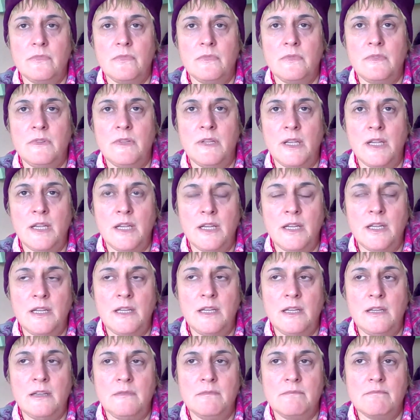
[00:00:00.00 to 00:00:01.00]

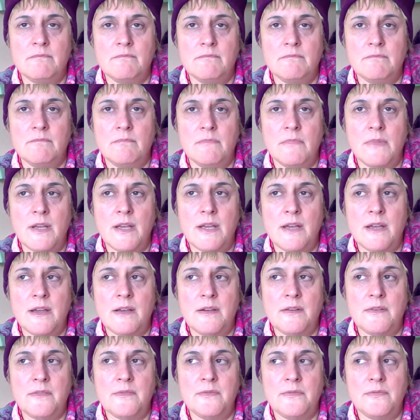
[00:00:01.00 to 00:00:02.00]
They
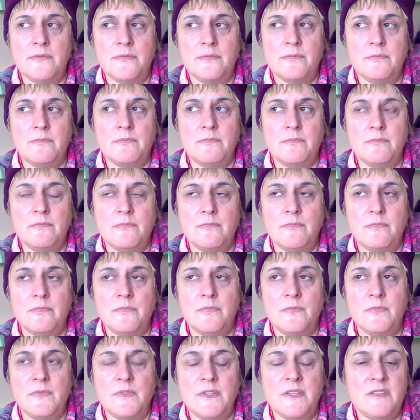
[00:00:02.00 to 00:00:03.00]
have
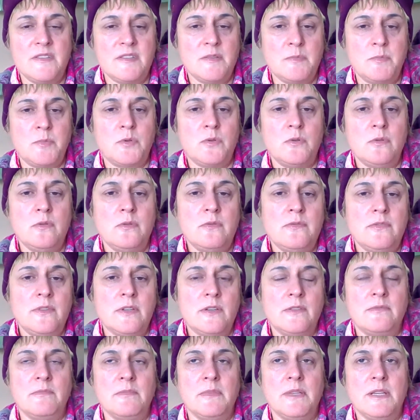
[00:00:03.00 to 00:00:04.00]
disapproved
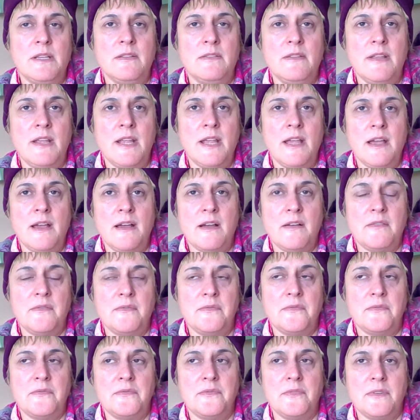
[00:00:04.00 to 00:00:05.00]
of me. They have
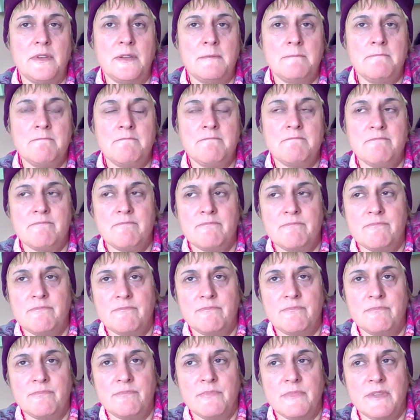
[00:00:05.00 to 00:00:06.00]

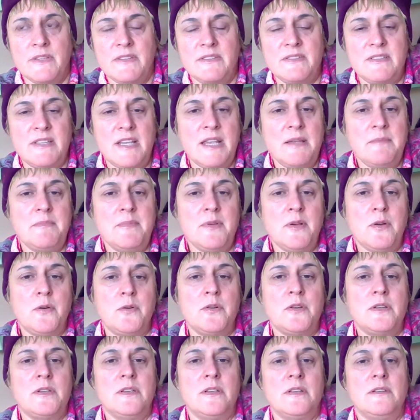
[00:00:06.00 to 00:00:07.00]

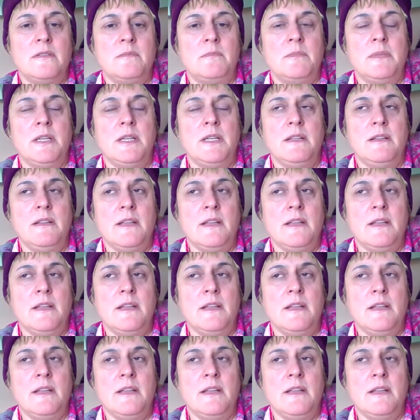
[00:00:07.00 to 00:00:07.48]
scapegoated me.